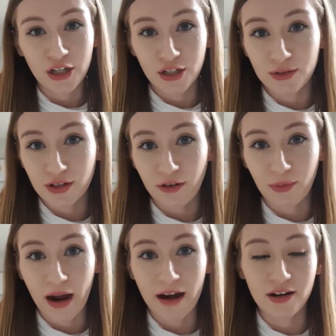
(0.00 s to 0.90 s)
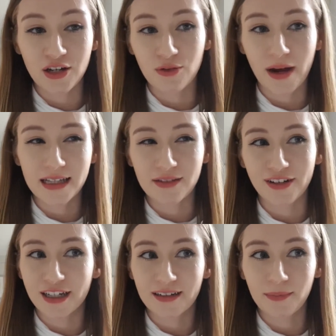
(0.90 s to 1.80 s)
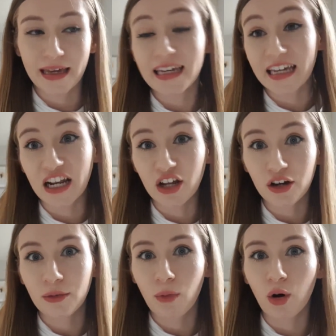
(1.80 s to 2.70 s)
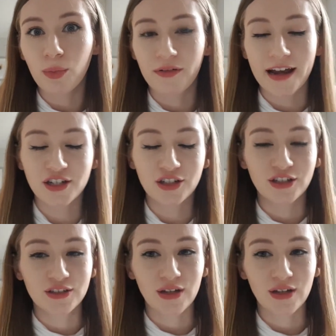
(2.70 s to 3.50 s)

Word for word: new software and new ways of making it look more professional,